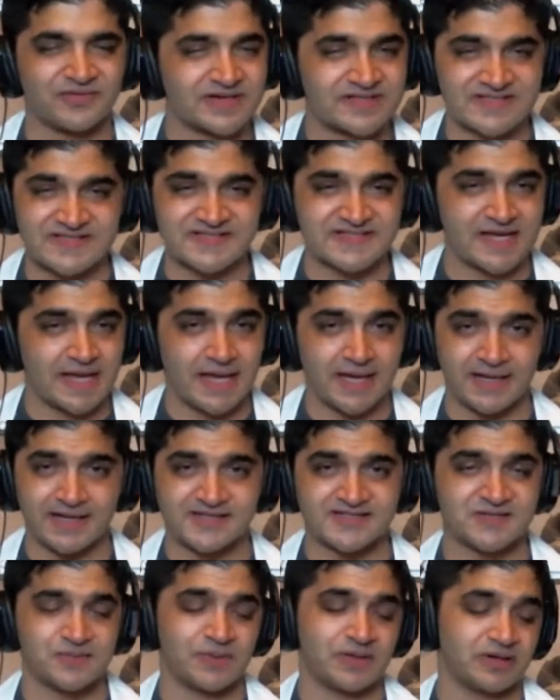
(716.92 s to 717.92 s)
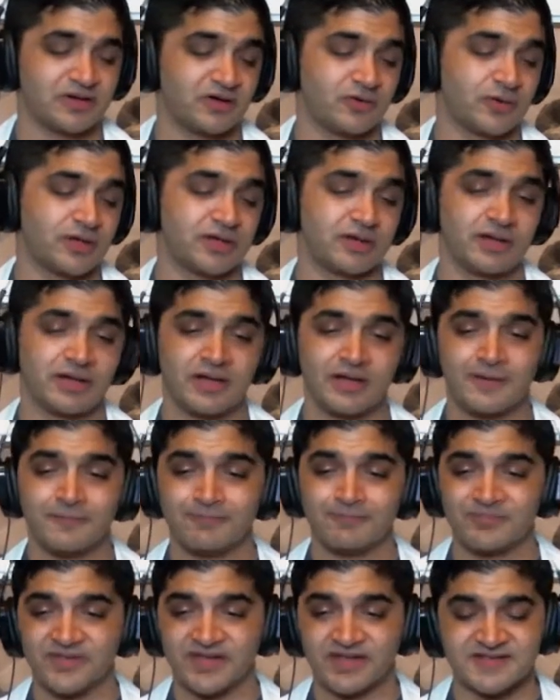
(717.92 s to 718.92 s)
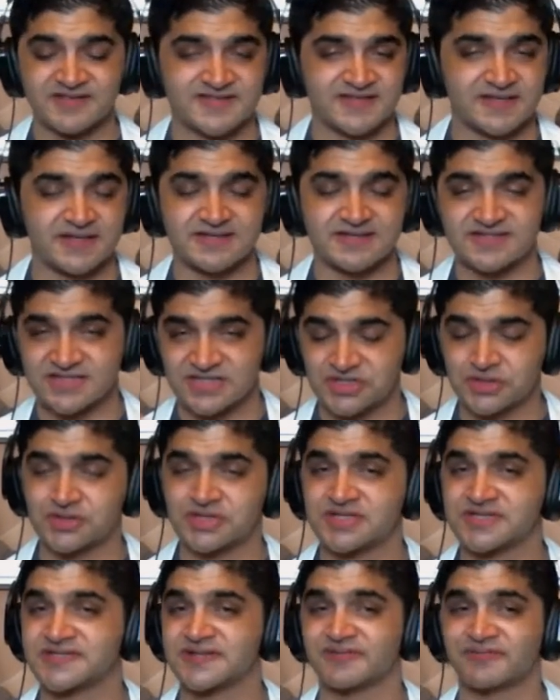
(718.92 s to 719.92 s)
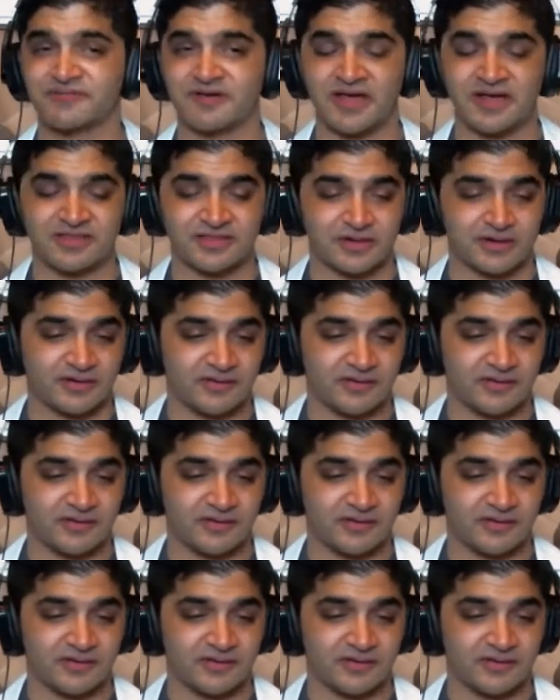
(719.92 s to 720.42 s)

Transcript: society as we know it. These institutions of faith are